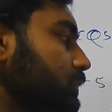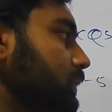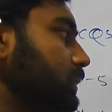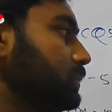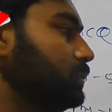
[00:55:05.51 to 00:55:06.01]

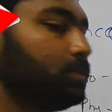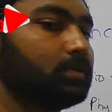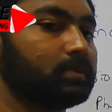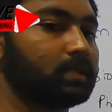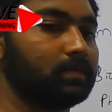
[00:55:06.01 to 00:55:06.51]

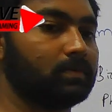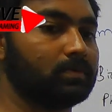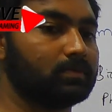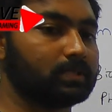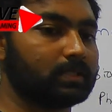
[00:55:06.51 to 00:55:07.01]
Because I
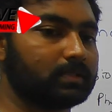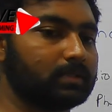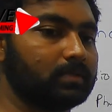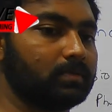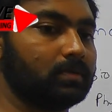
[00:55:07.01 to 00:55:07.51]
want to
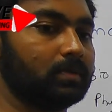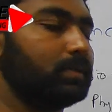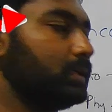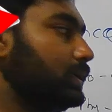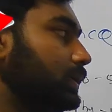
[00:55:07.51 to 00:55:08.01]
check the
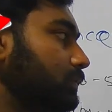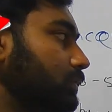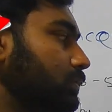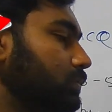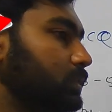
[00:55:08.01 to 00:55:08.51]
note and I
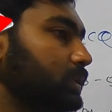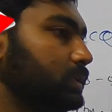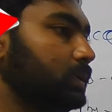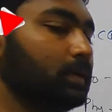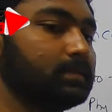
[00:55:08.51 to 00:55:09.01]
want to
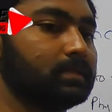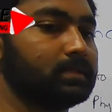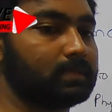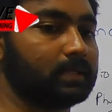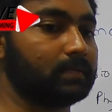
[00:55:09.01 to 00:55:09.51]
check the answers.